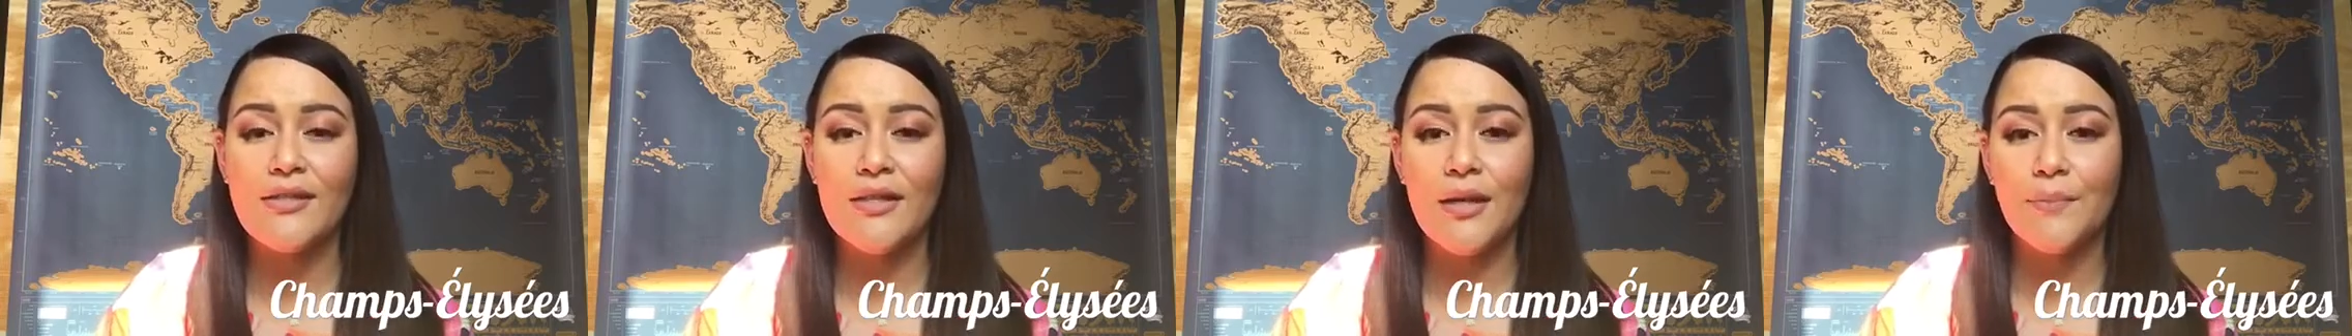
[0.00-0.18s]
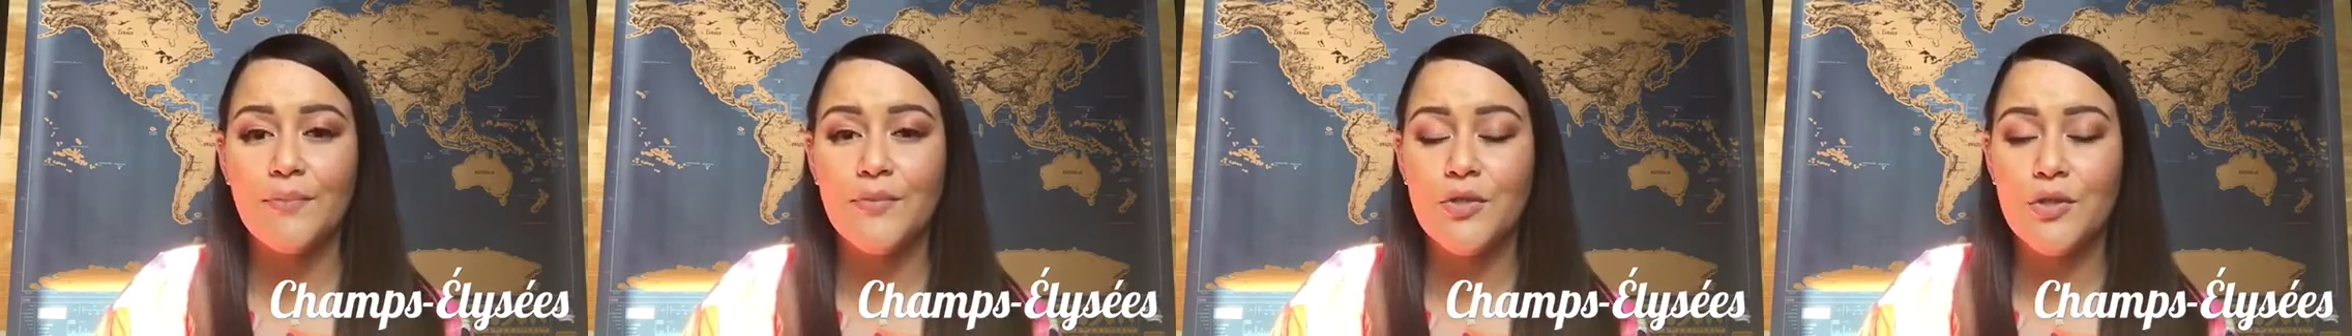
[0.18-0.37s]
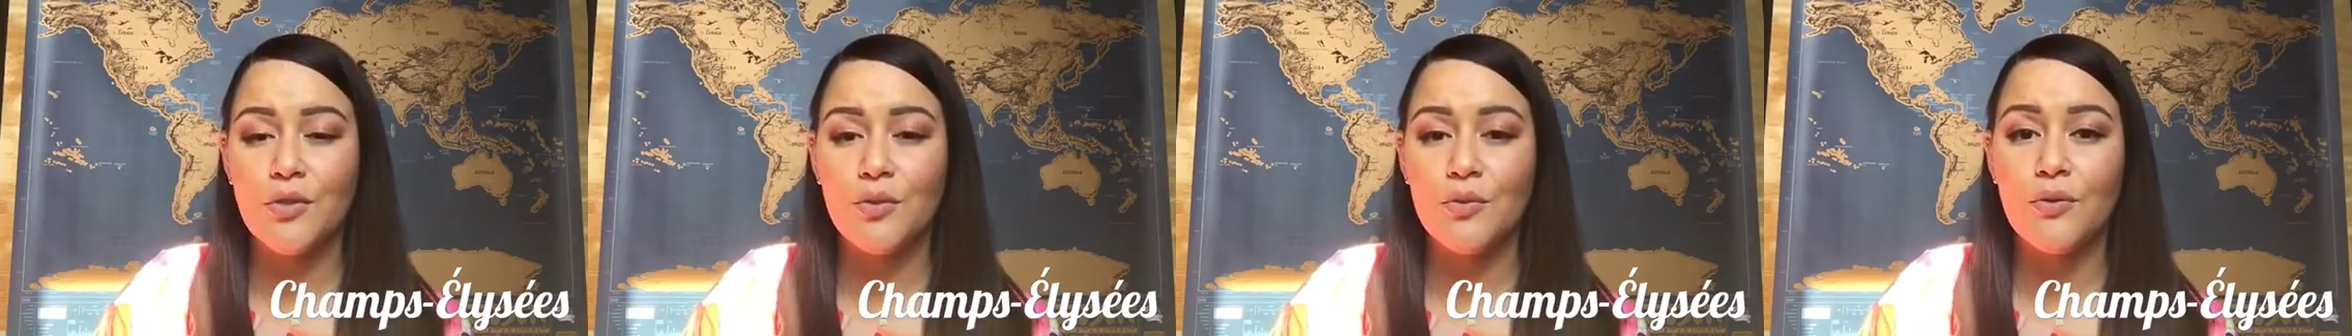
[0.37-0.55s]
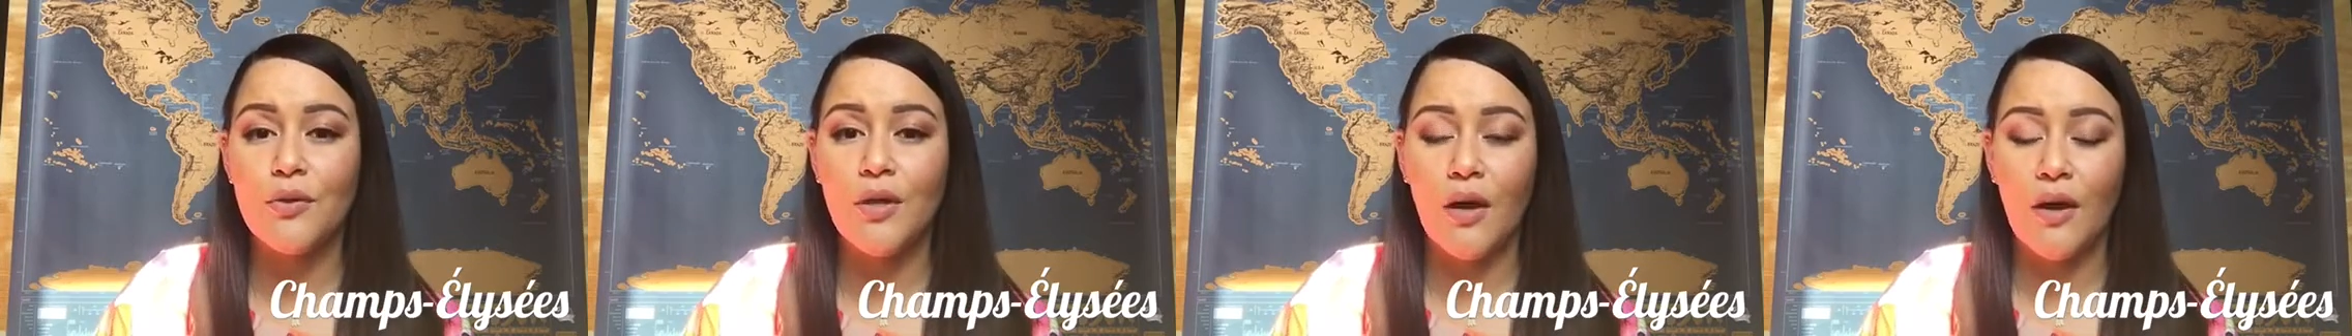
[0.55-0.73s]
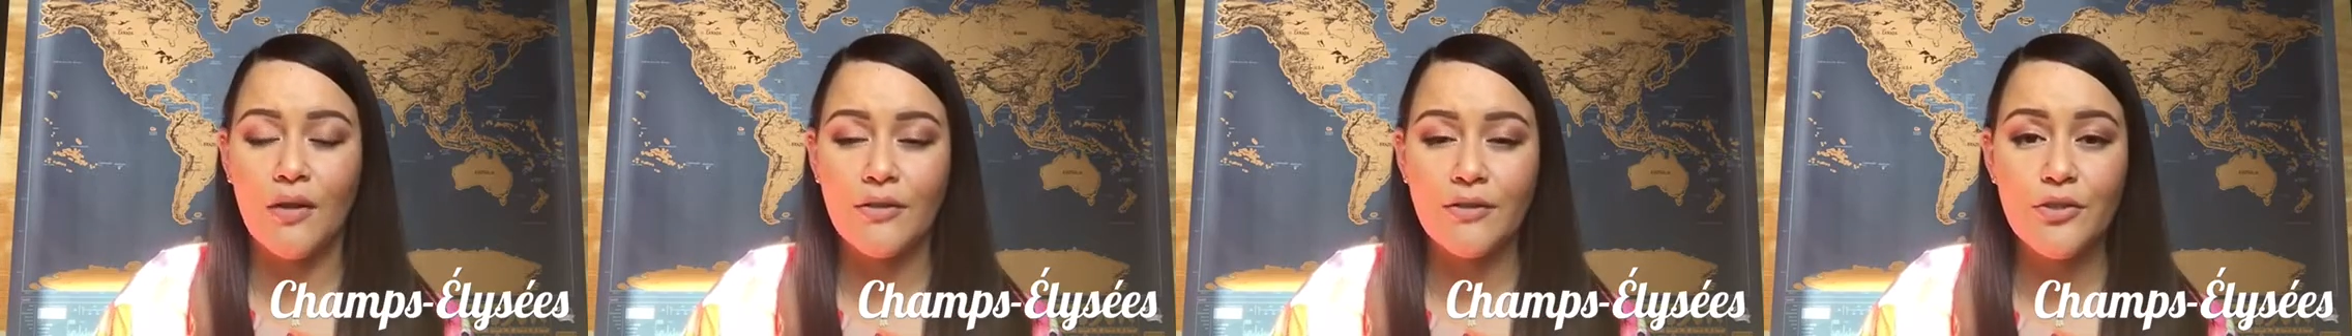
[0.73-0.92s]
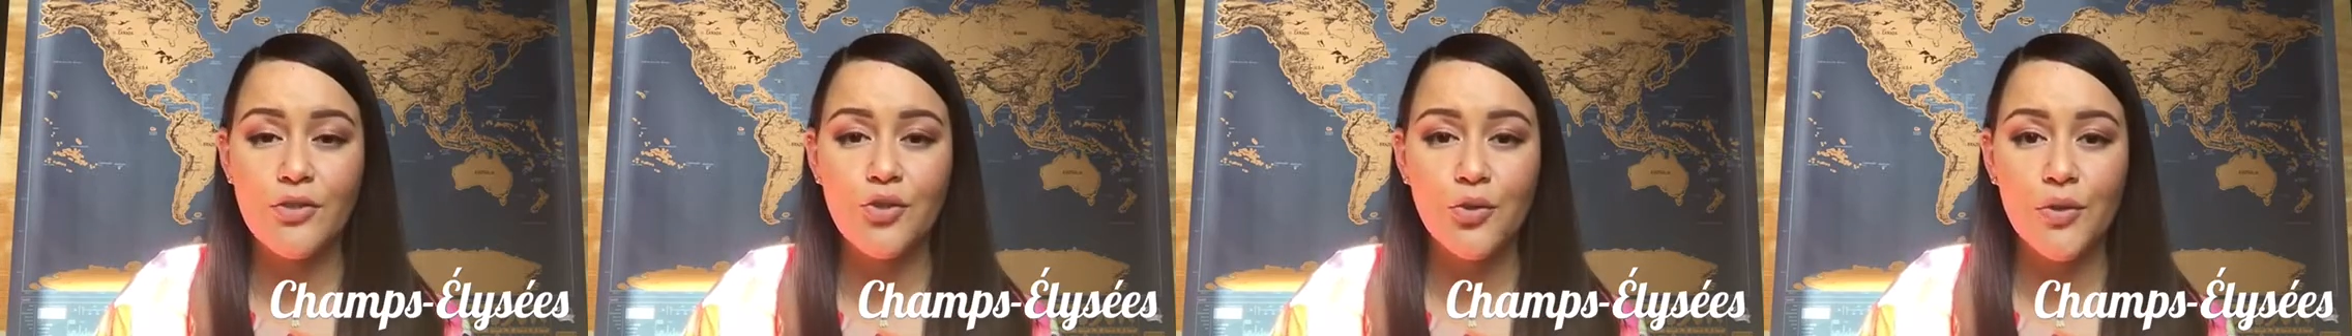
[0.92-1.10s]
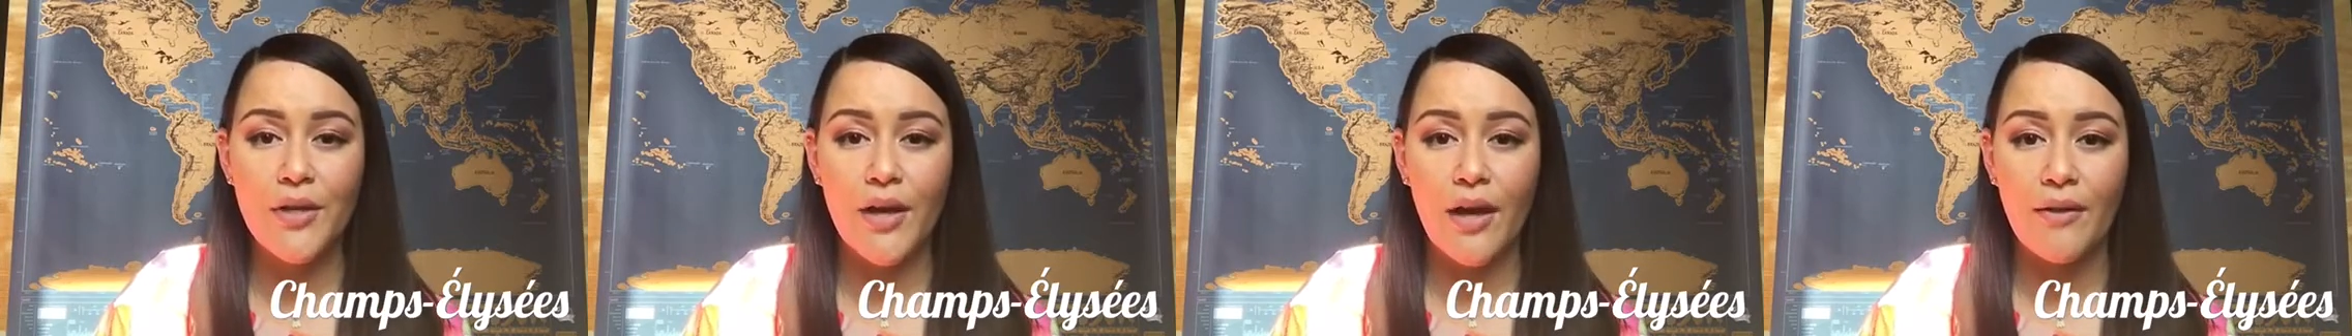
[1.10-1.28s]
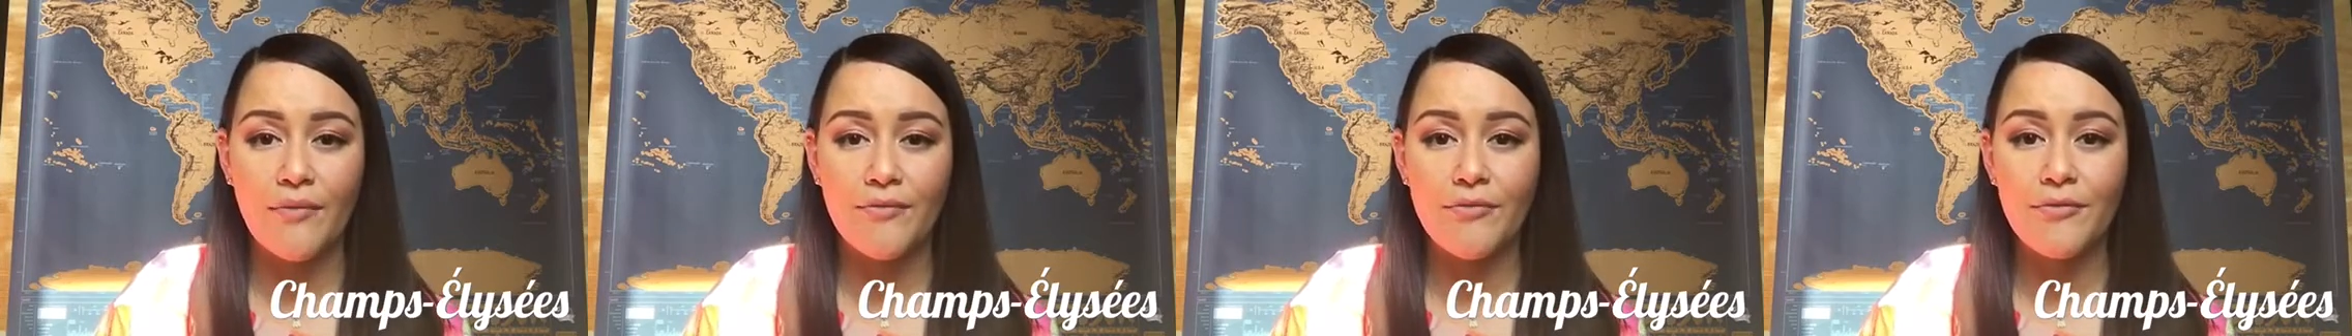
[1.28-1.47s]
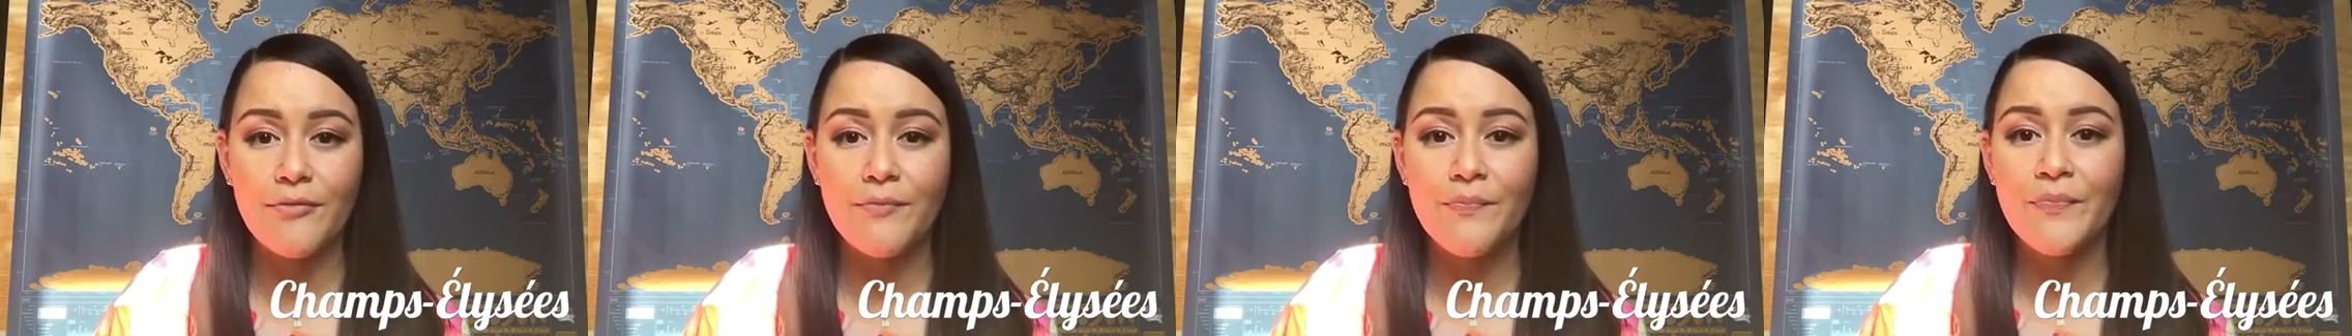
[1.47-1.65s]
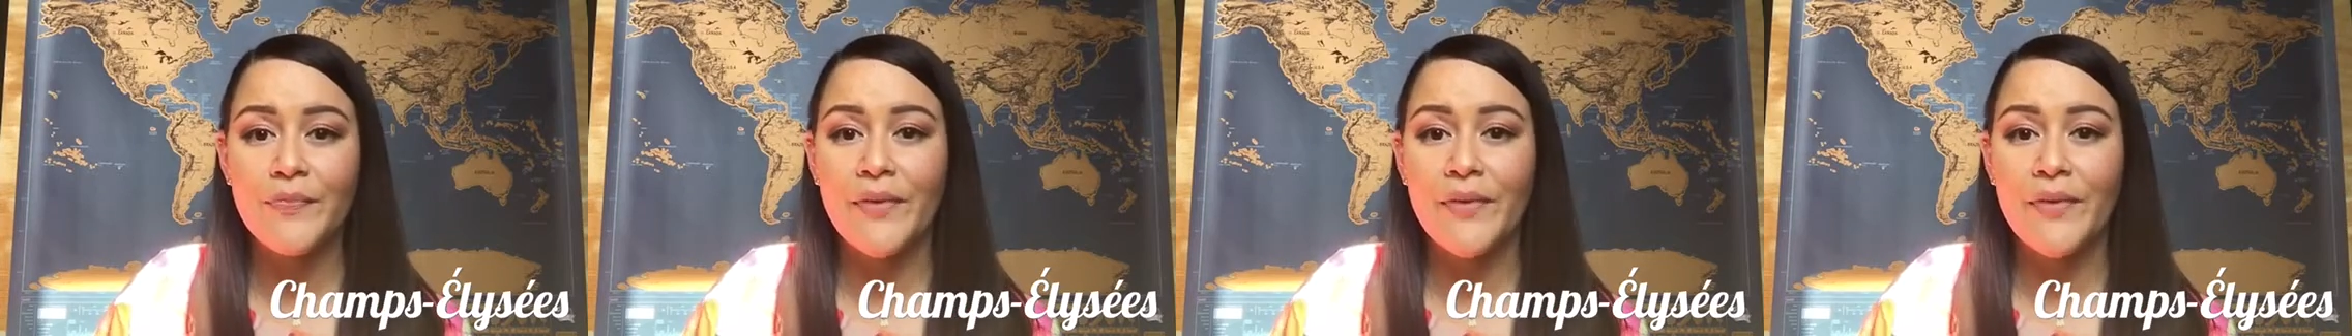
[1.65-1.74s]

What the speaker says: up to the Arc de Triomphe,